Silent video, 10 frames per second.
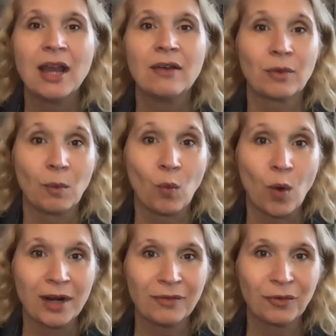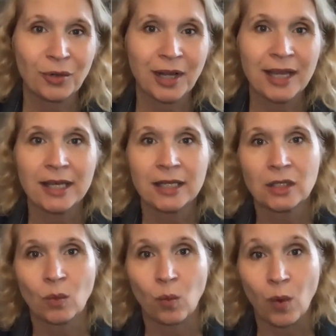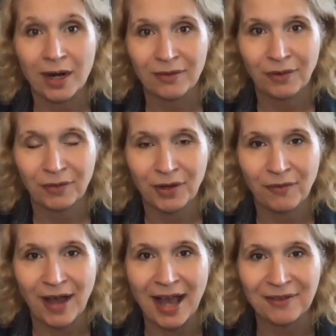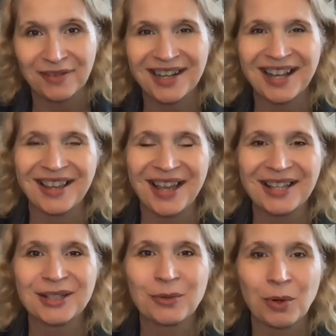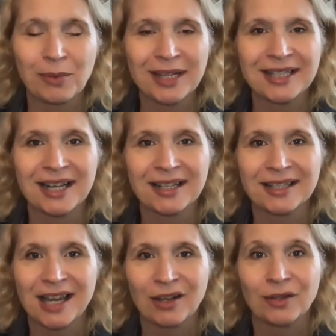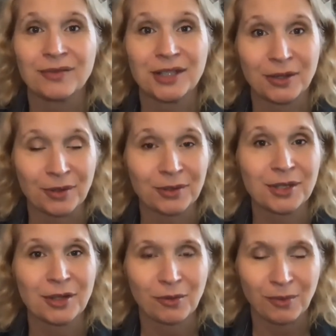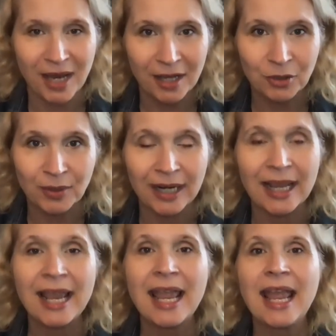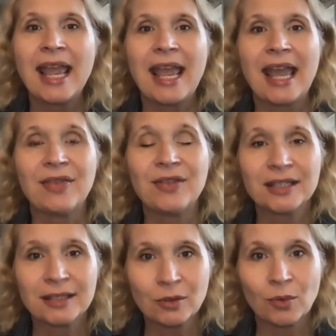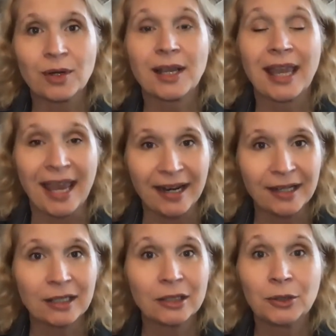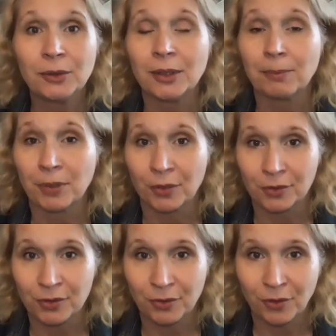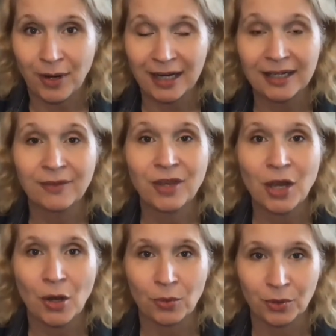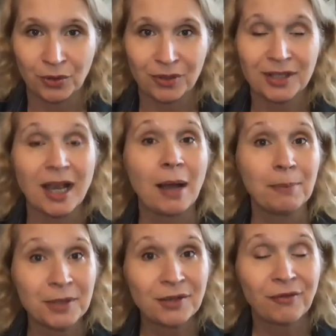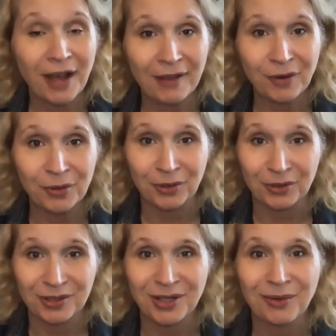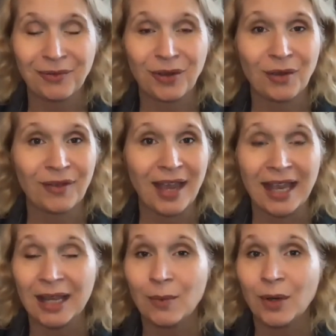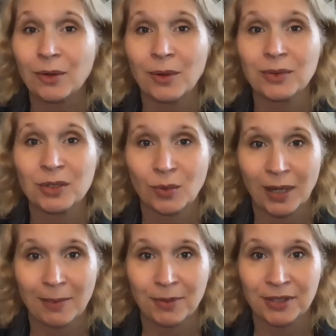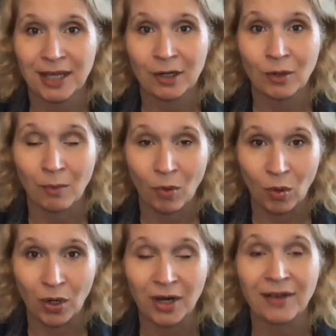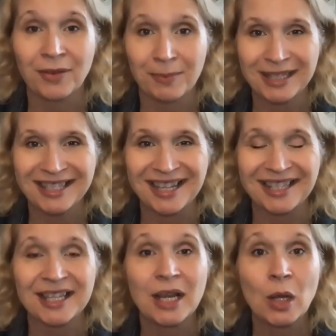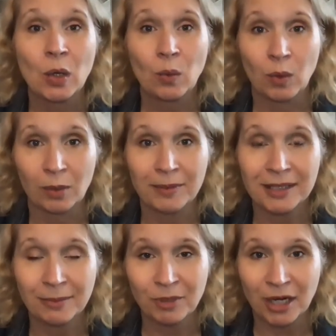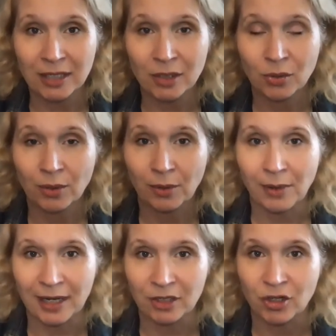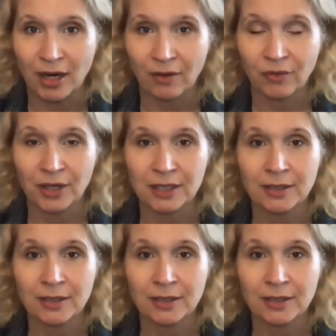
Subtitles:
from 140 to 155. Now that score runs on a scale of 0 to 300. And this score can include the personal credit of the owners, up to 5 owners. So if you have anyone who owns 20% or more of the business, will be subjected to a credit check for this